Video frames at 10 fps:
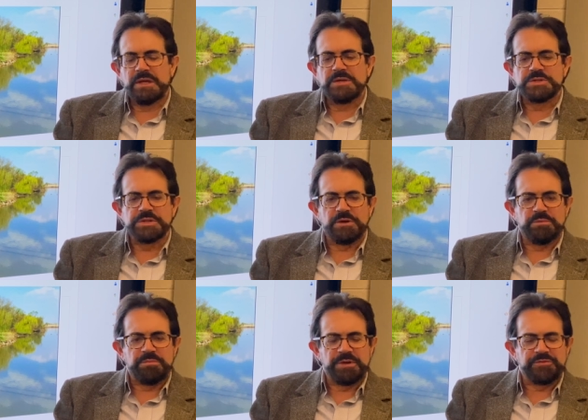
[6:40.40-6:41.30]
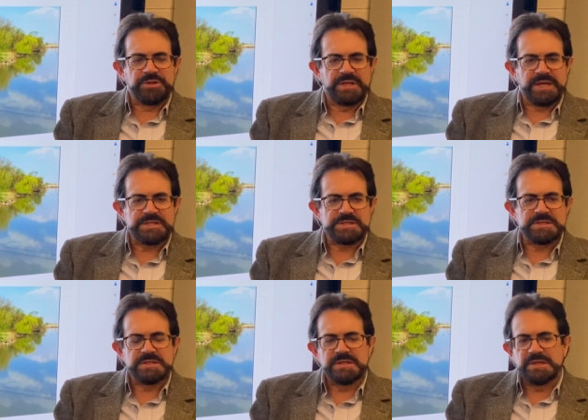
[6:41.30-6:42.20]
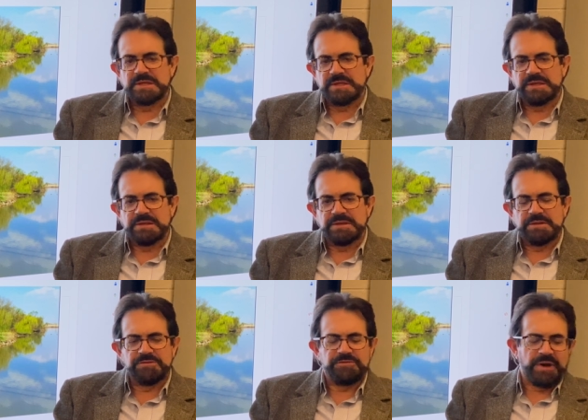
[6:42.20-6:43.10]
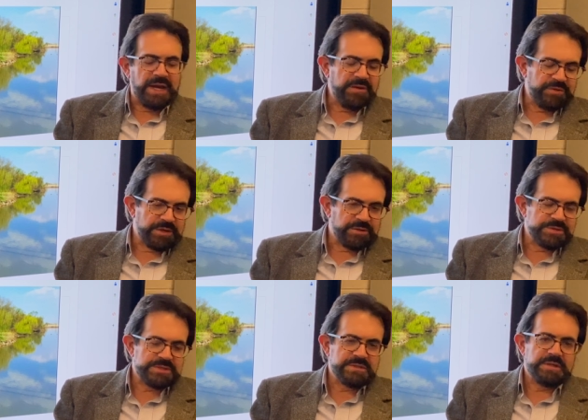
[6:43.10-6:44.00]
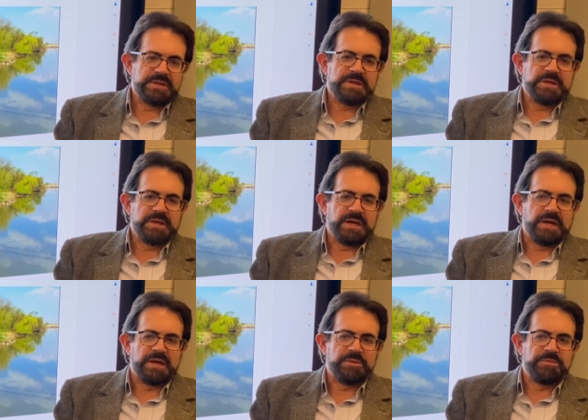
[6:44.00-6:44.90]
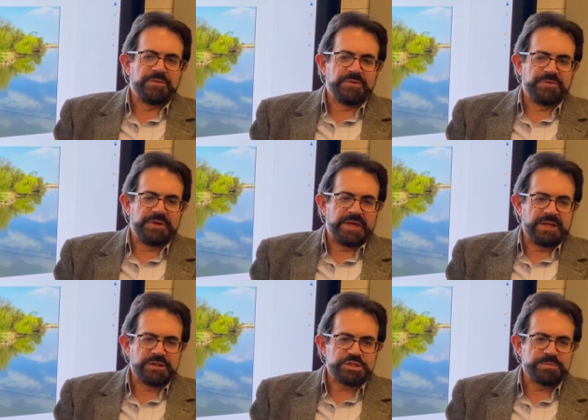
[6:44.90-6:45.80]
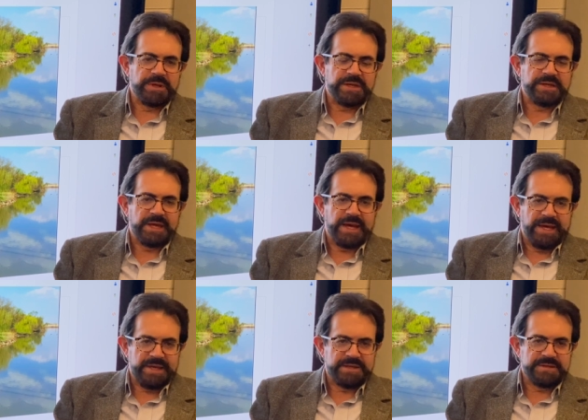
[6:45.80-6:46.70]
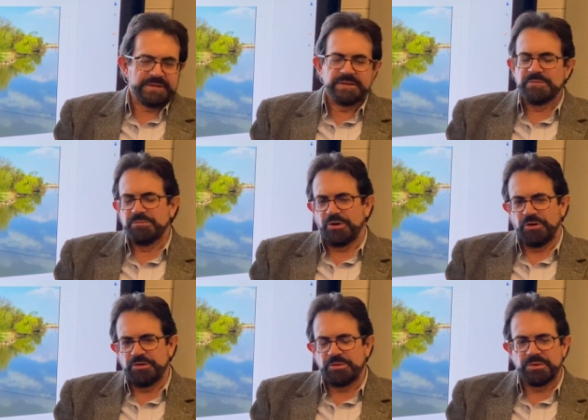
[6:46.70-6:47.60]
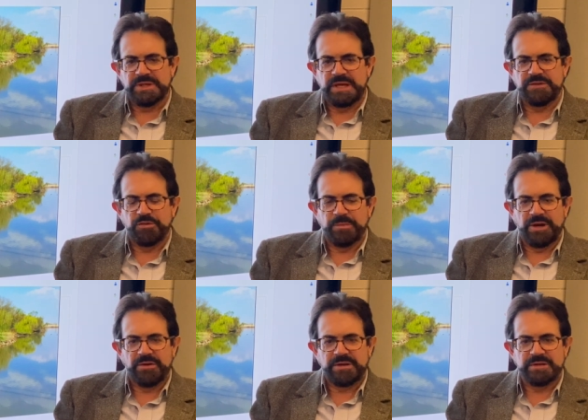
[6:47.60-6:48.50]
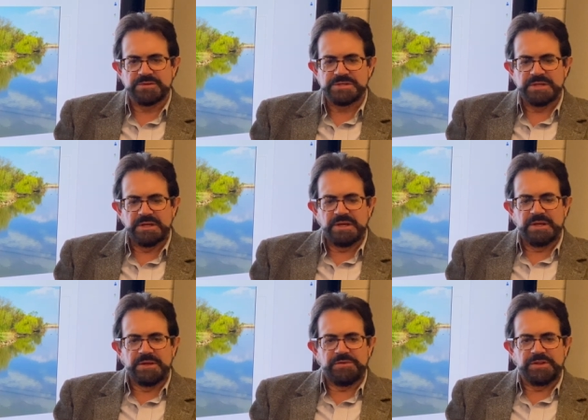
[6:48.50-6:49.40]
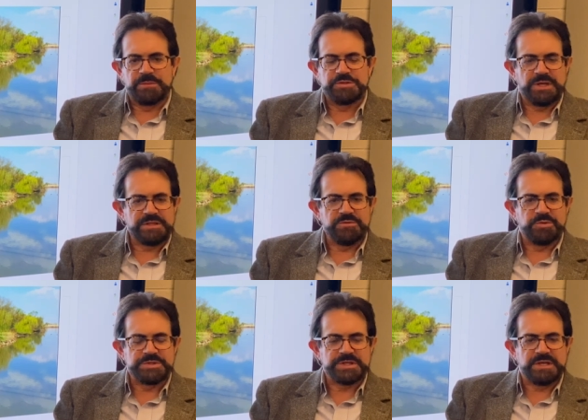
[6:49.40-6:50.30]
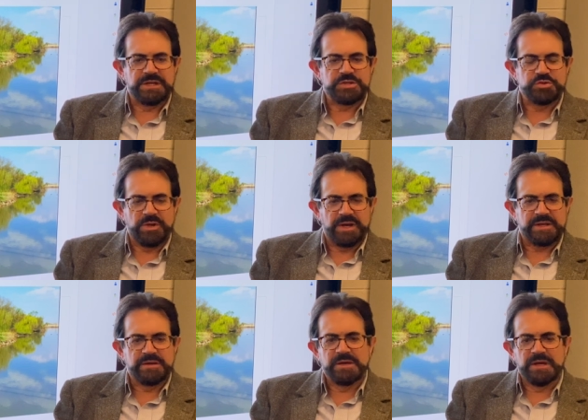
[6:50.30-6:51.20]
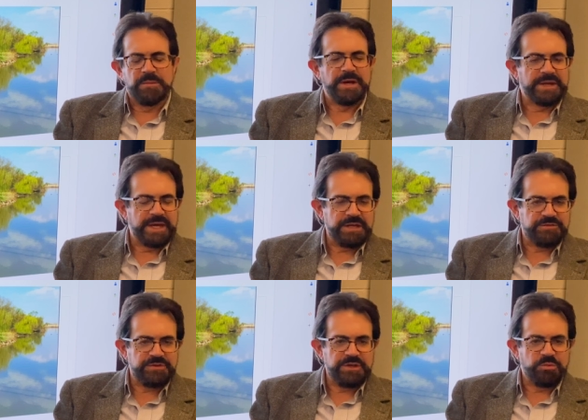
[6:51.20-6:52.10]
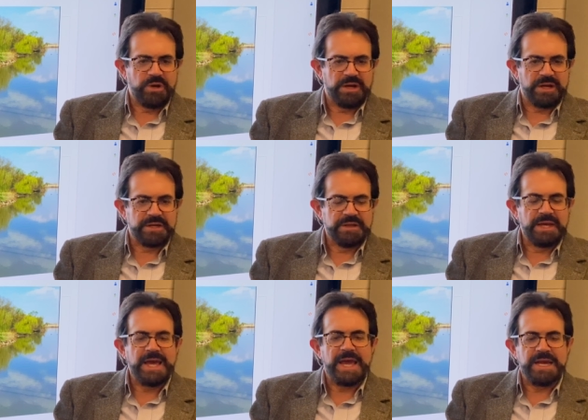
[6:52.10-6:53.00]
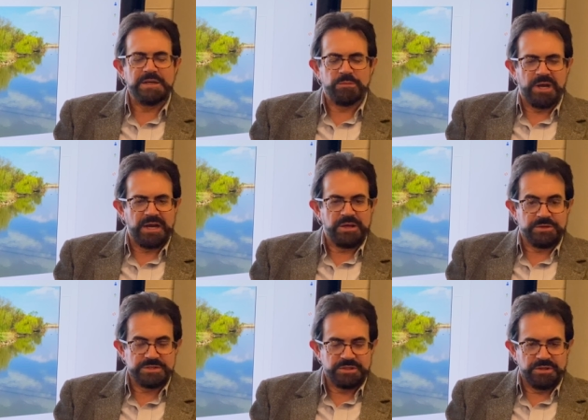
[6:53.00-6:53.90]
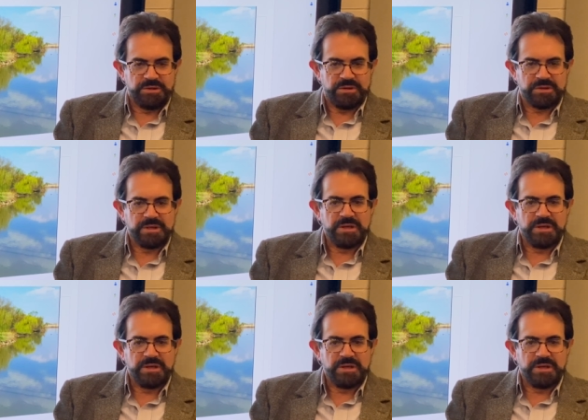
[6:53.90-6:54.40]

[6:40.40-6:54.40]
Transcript: So, but for the next five years, um, the Englishmen and bartering with Native Americans, the objective was to cut a trek about eight feet wide, eight miles long